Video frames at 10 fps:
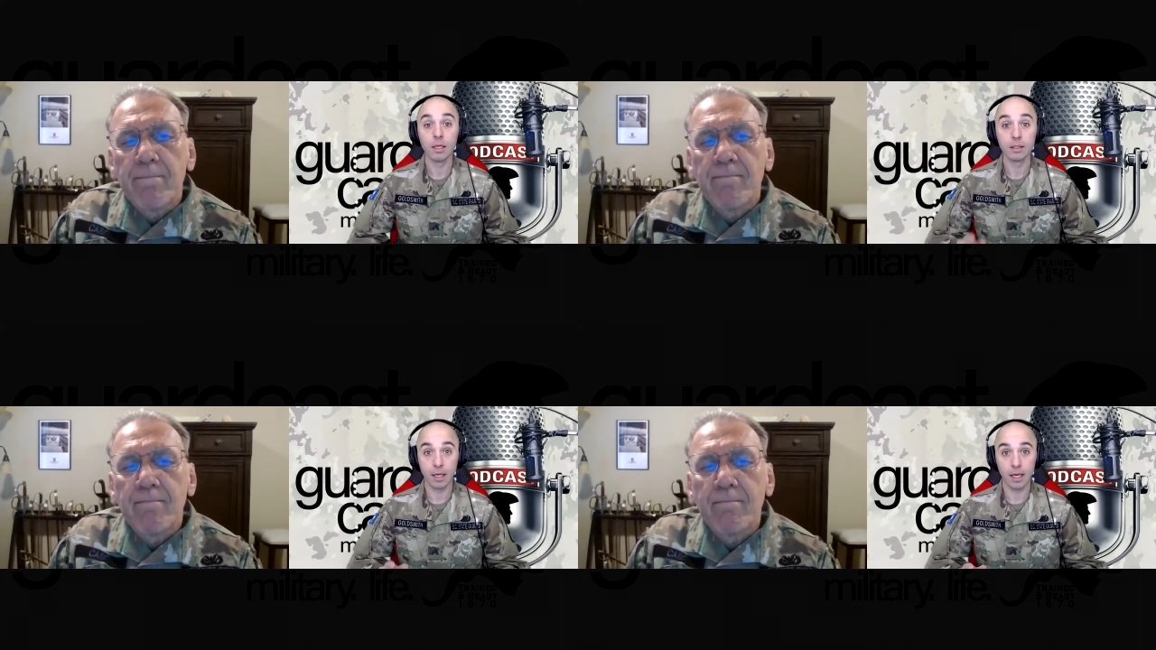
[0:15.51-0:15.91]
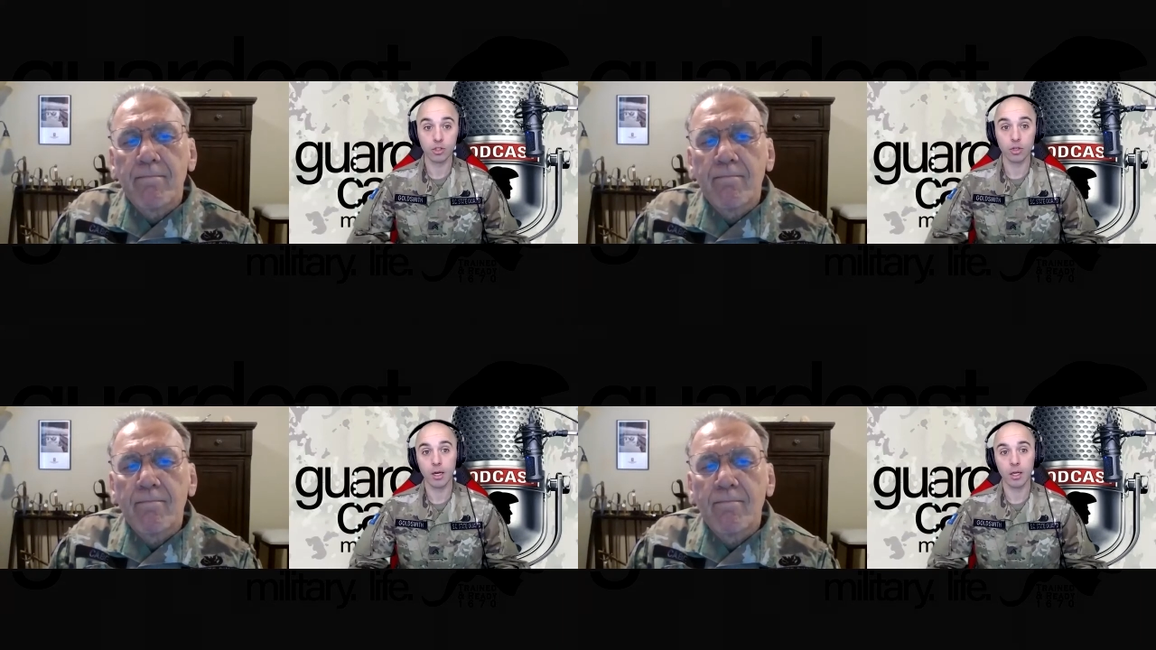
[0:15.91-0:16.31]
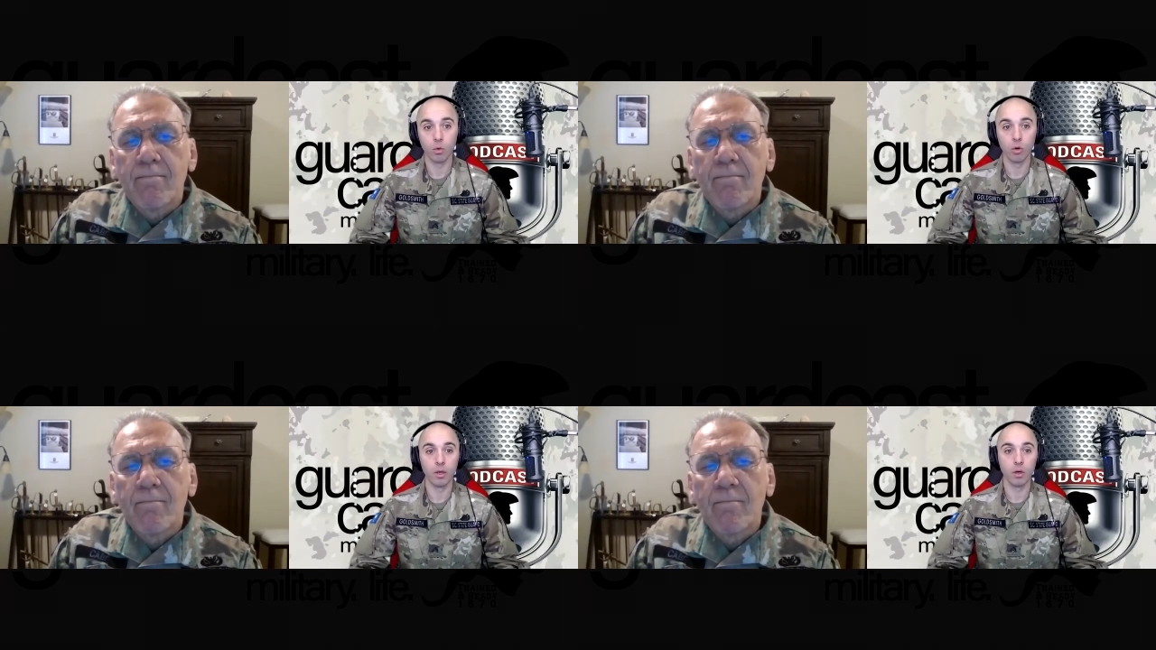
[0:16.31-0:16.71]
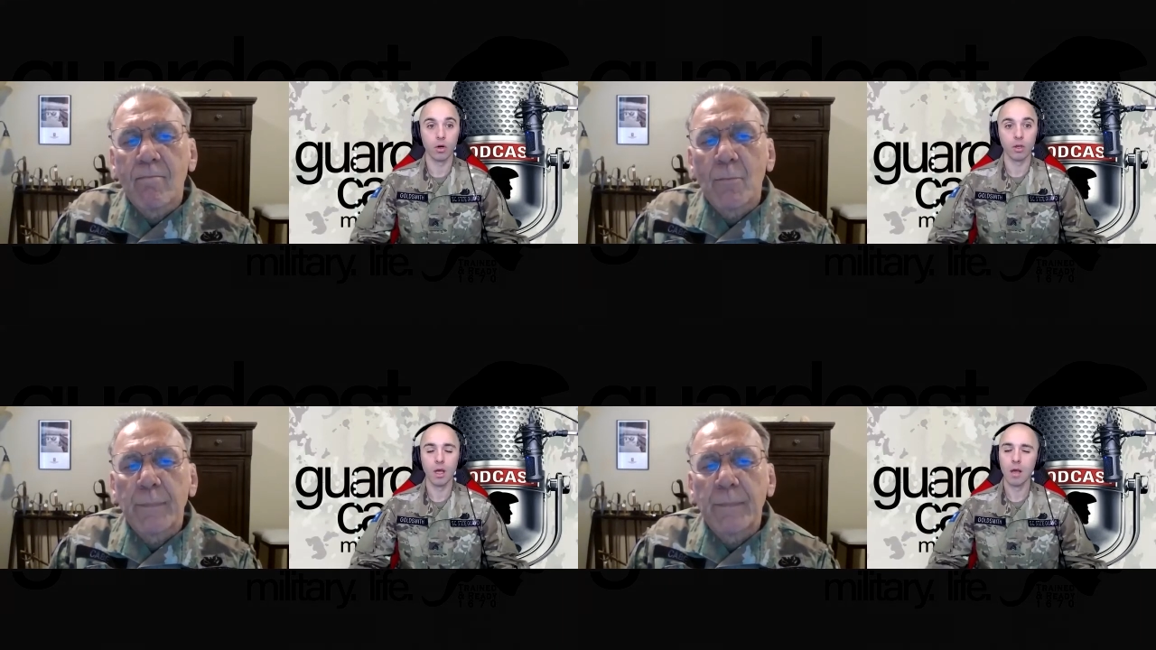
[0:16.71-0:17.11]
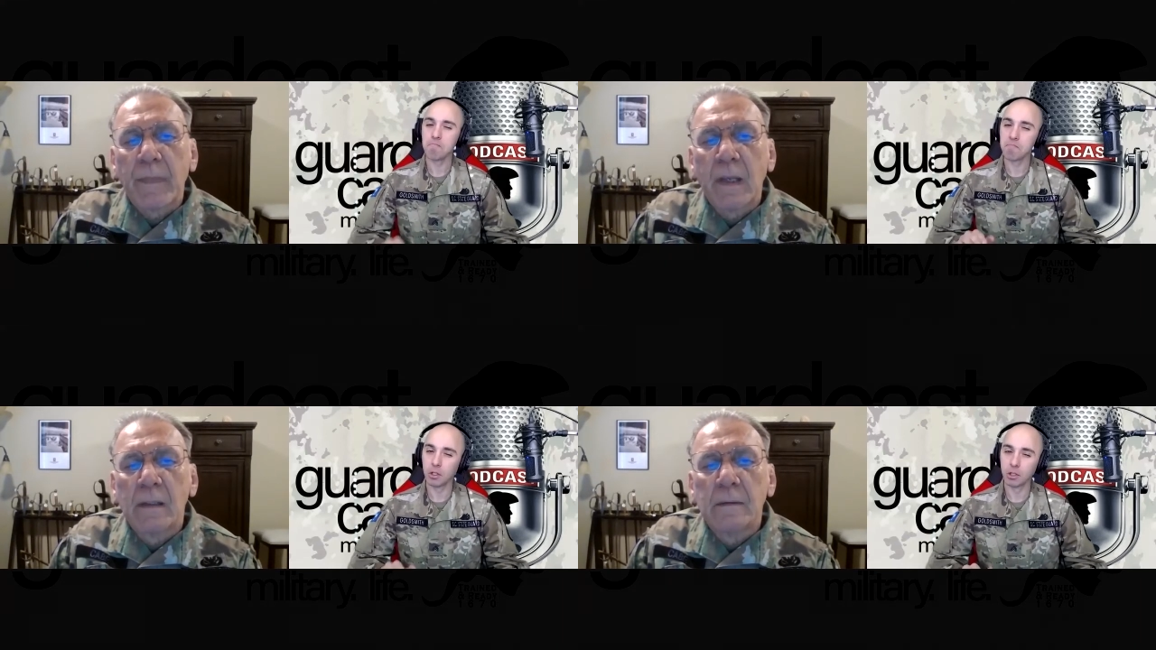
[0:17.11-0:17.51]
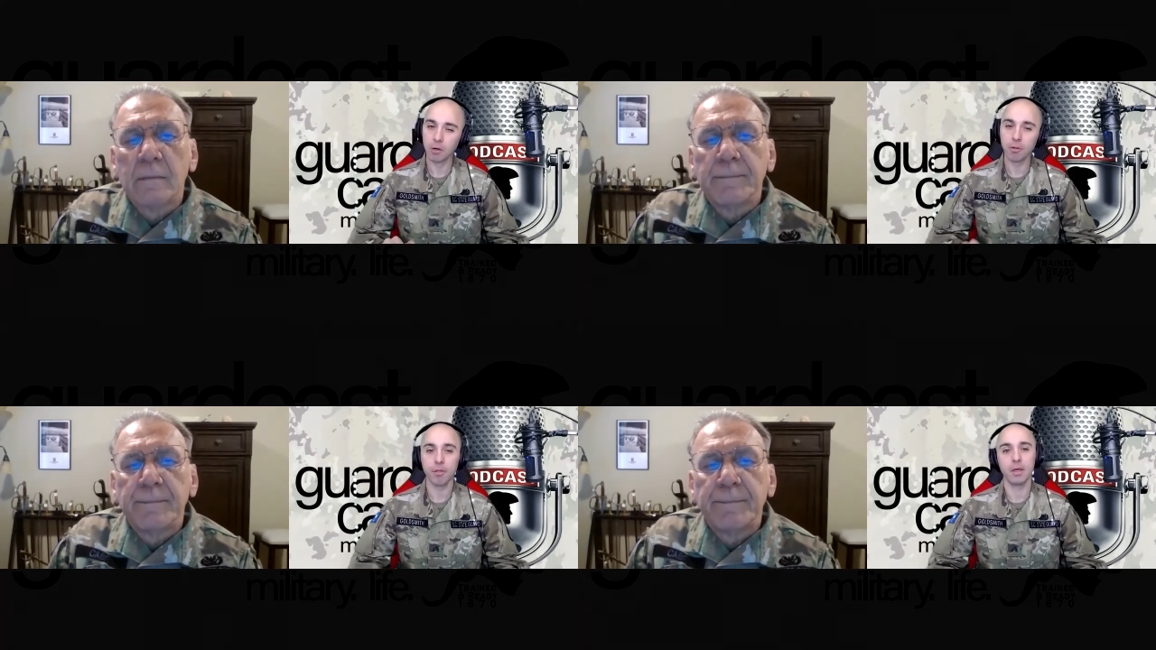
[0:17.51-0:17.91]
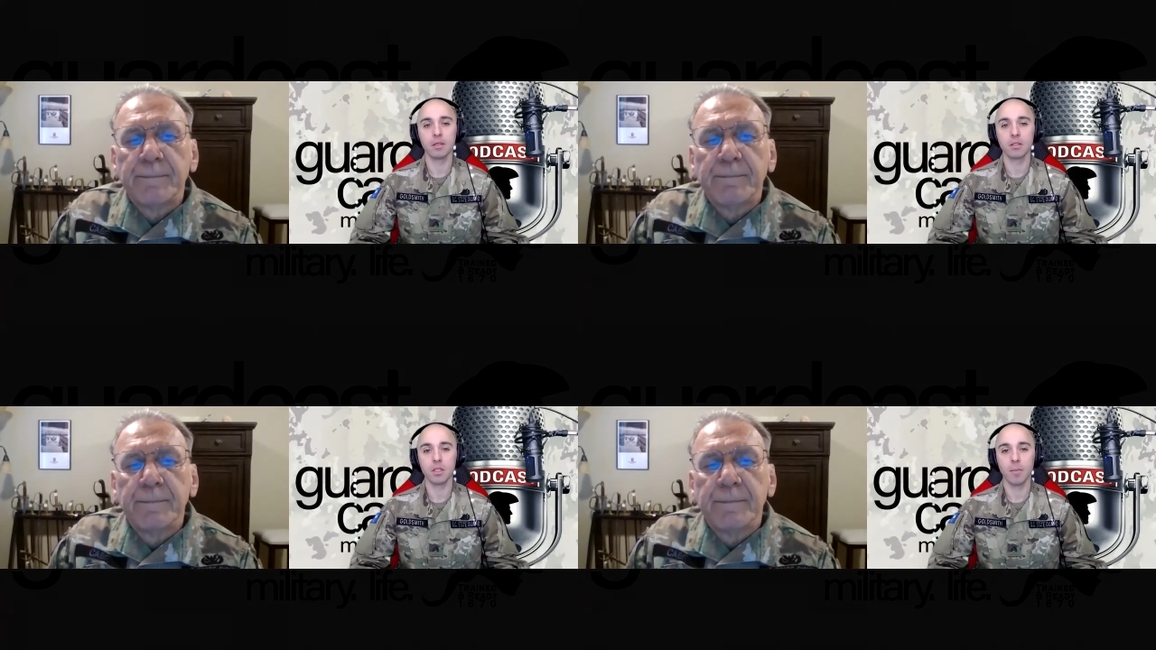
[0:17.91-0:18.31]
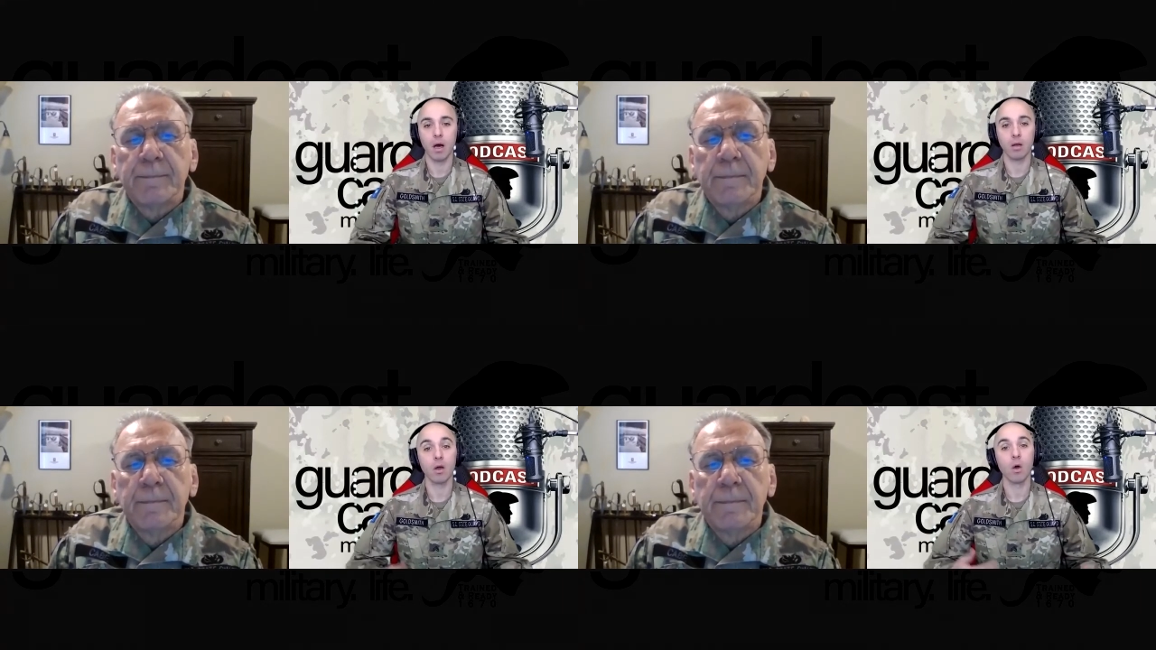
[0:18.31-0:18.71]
Speaker 1: Today's training will be on the little things about